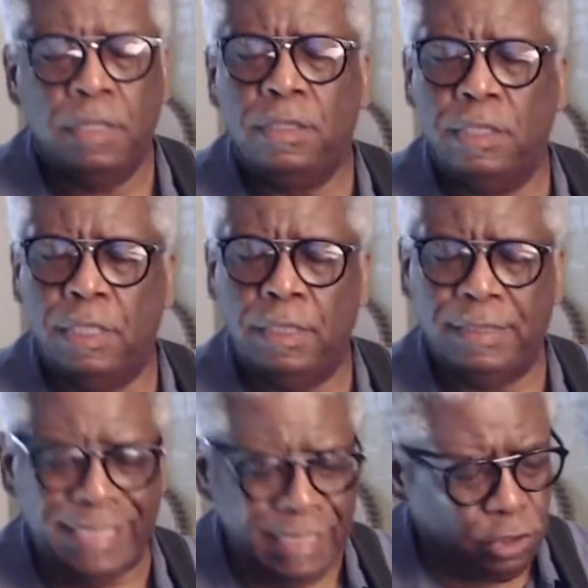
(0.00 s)
the
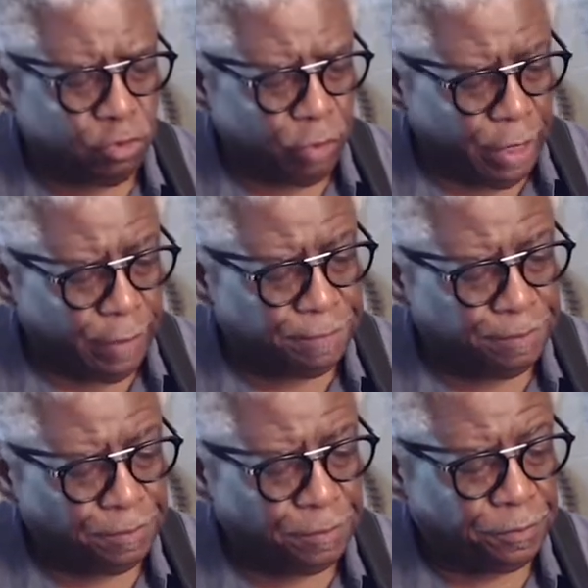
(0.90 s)
D string
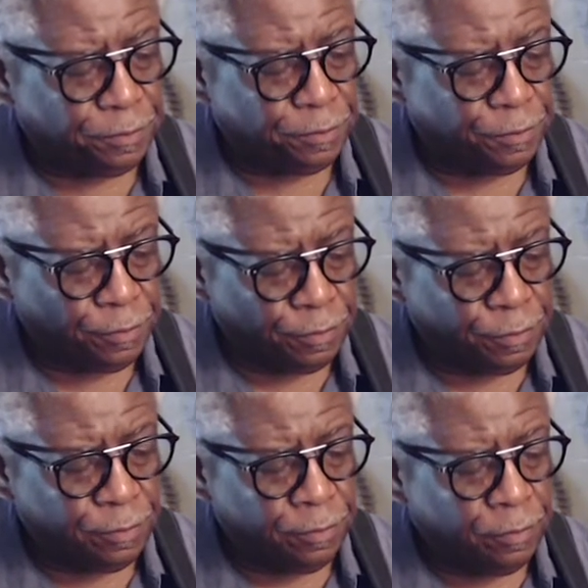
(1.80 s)

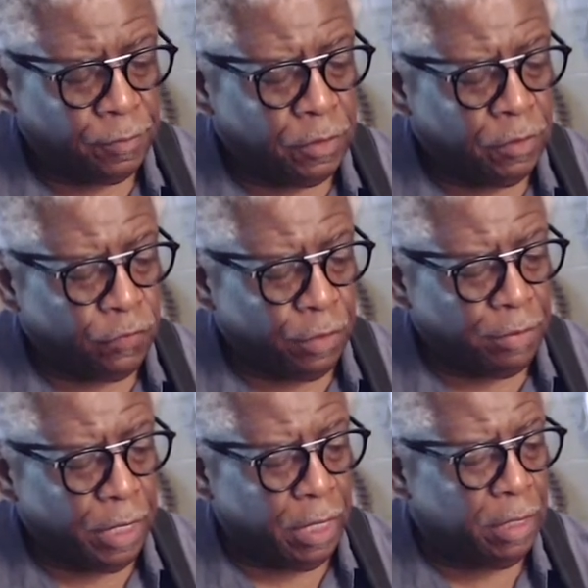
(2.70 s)
from
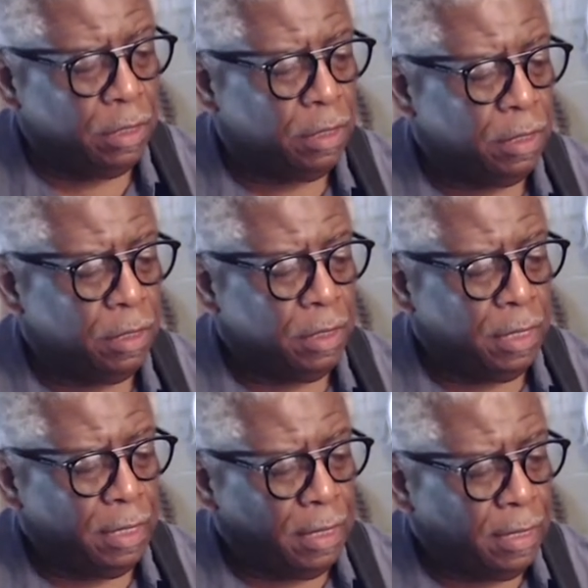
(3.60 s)
the
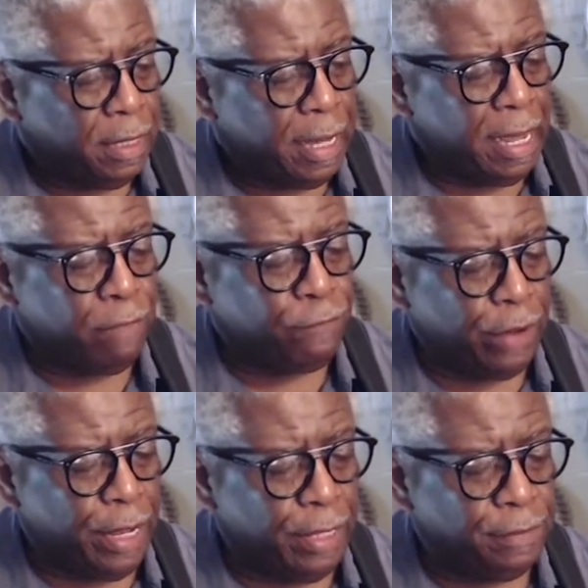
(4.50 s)
8th
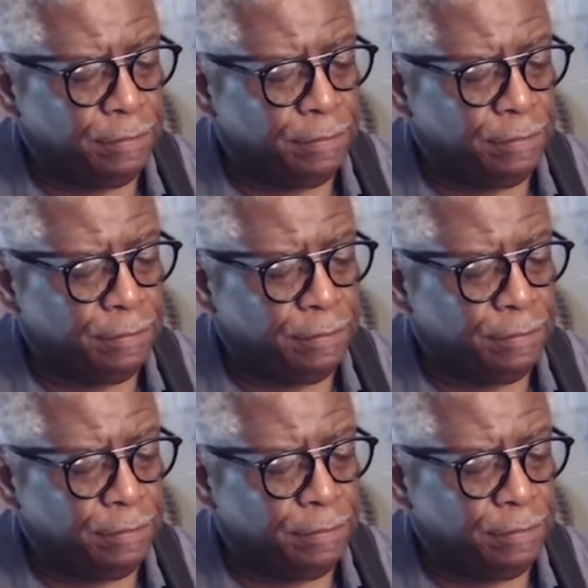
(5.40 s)
fret,